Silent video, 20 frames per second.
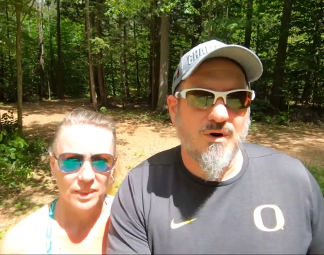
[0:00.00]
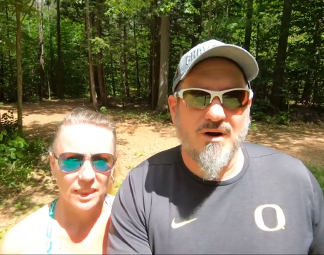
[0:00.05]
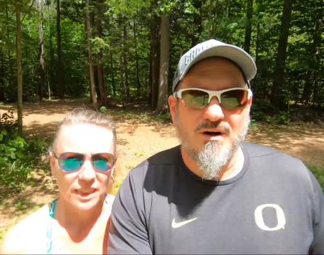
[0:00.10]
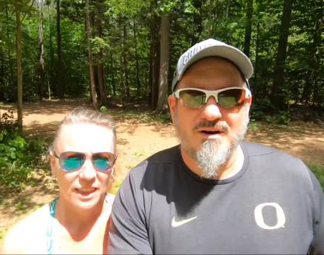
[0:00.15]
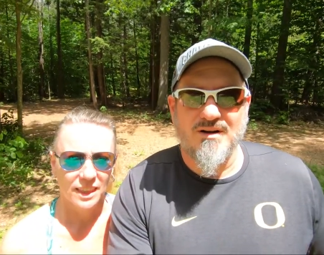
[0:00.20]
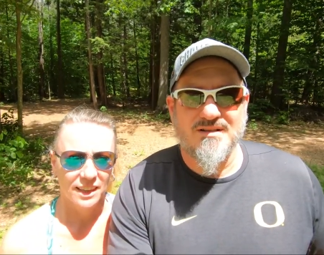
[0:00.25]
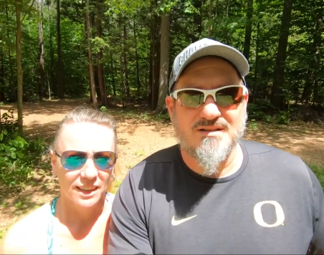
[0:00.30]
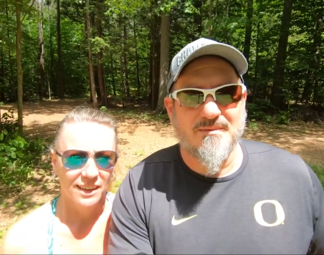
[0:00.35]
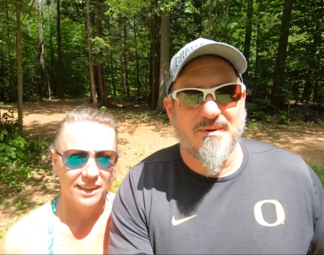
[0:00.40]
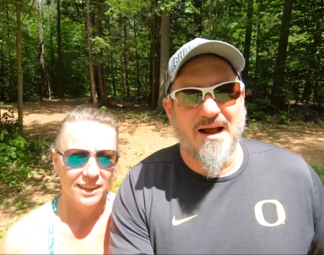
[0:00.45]
Speaker 1: We're out
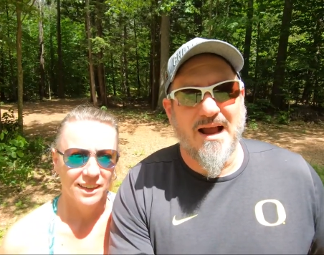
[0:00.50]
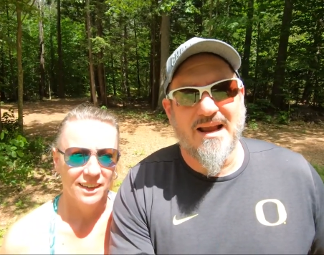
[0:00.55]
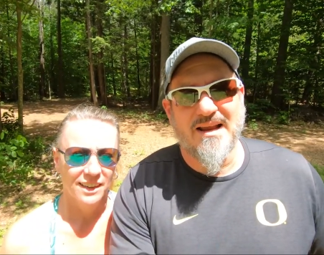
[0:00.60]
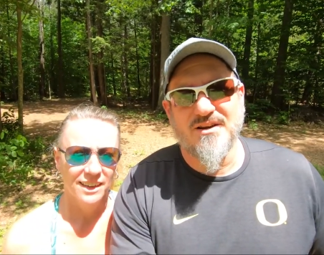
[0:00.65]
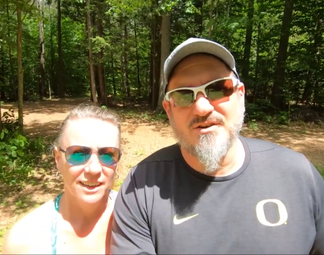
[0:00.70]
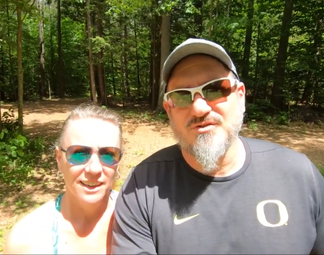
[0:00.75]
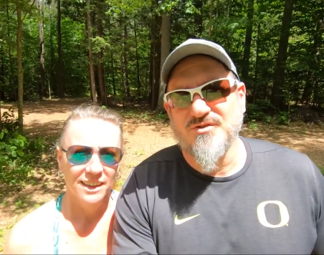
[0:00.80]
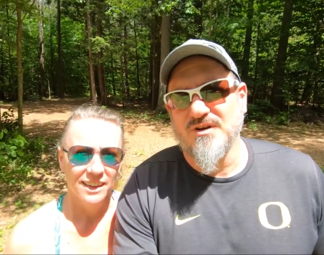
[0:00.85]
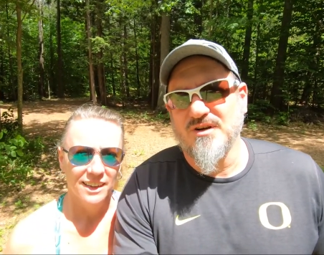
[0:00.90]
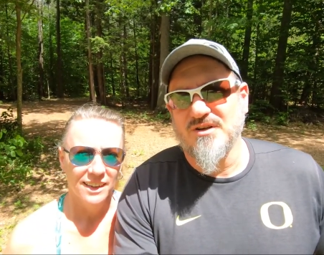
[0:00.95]
on some
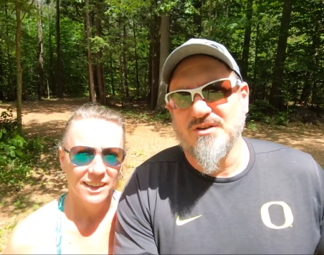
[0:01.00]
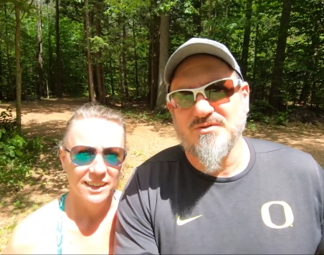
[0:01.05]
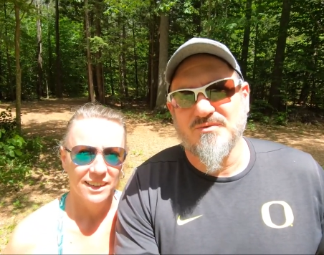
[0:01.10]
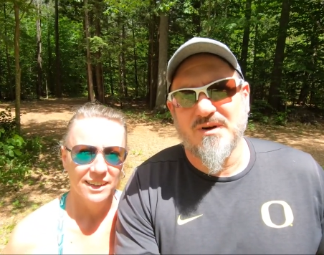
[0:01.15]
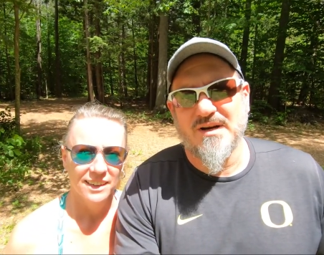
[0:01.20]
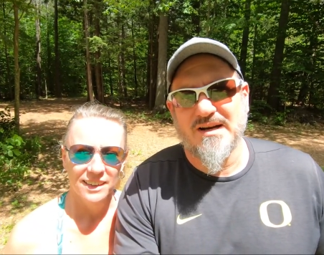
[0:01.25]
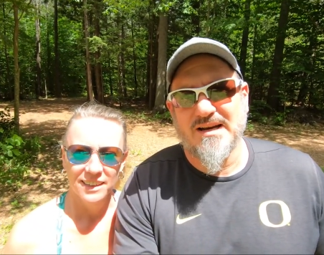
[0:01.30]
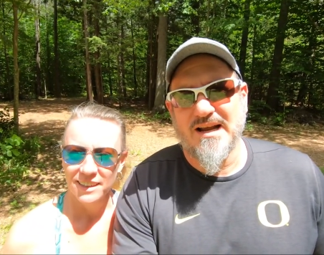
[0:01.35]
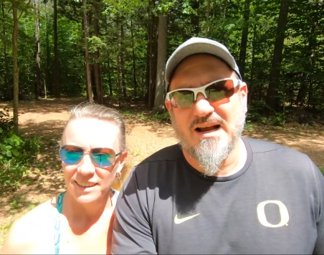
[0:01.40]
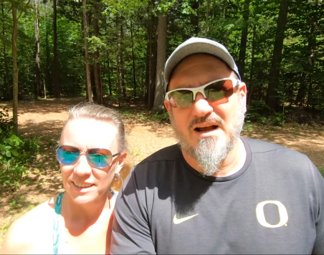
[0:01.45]
hiking trails
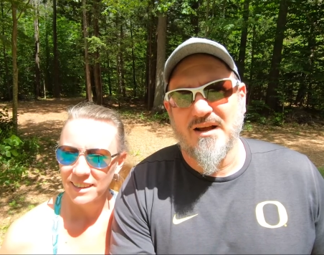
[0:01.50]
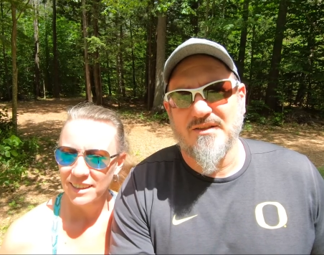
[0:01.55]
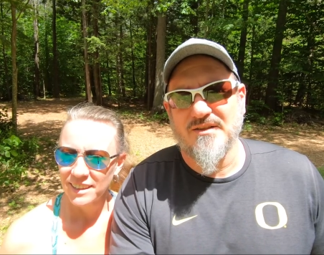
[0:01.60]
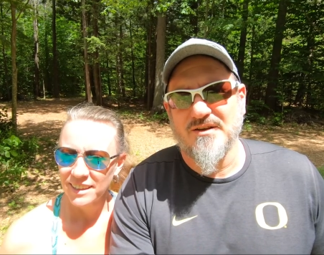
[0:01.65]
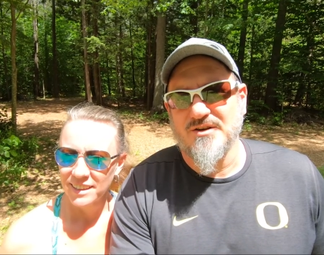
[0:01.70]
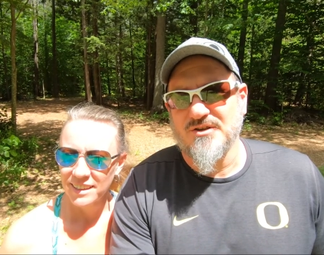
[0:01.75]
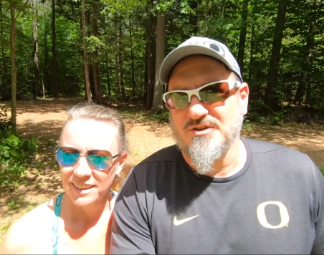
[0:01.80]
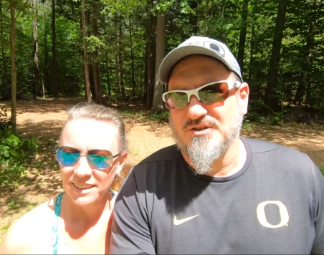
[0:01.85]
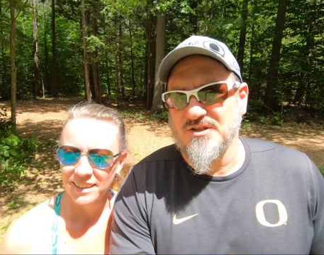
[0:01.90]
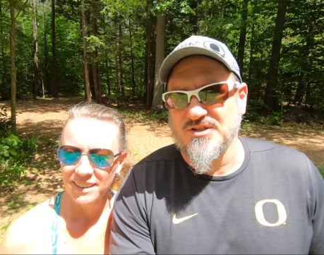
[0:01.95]
right now that
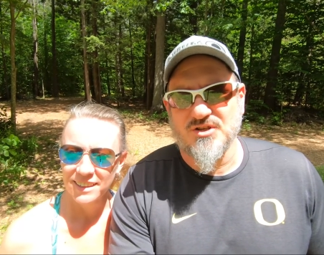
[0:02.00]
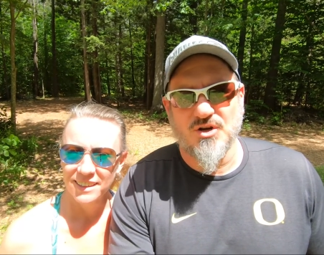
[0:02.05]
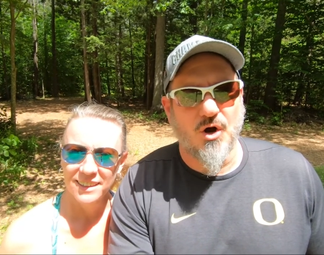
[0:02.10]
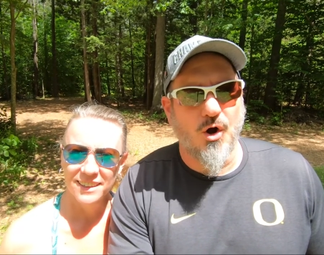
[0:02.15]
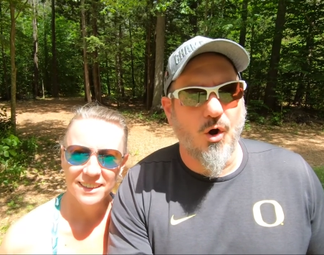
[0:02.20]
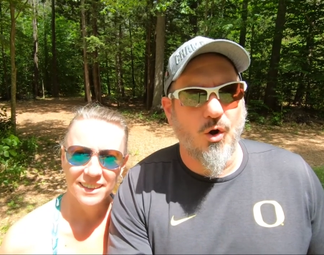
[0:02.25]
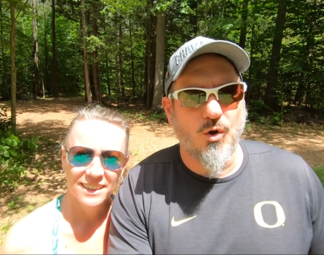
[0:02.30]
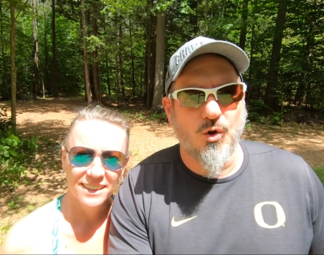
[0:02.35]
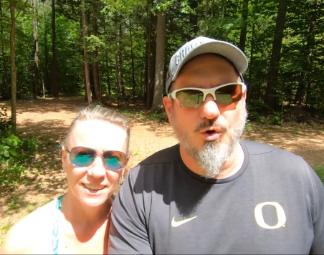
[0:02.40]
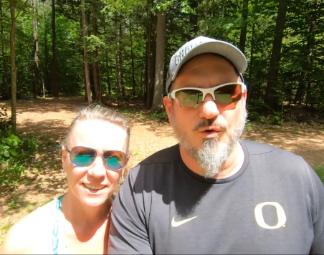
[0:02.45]
are just
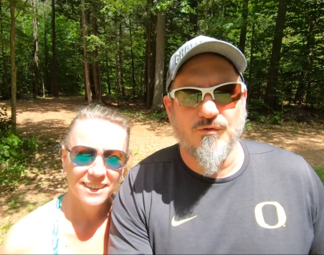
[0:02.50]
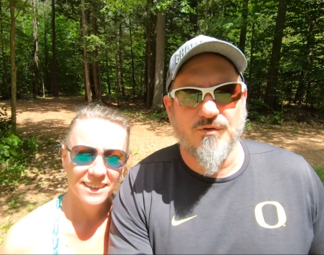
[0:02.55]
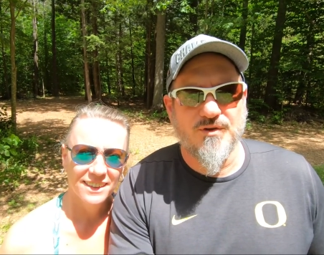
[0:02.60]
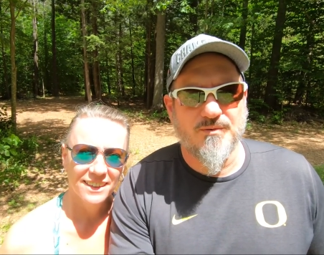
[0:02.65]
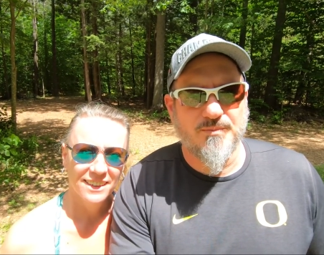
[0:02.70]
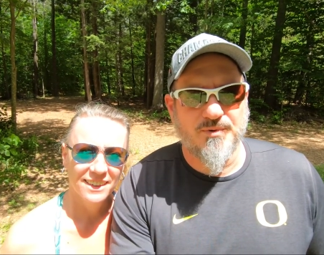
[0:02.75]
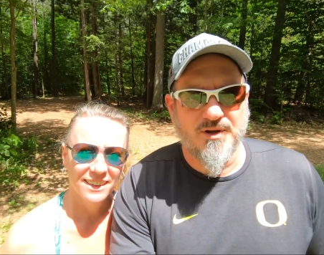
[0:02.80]
all over the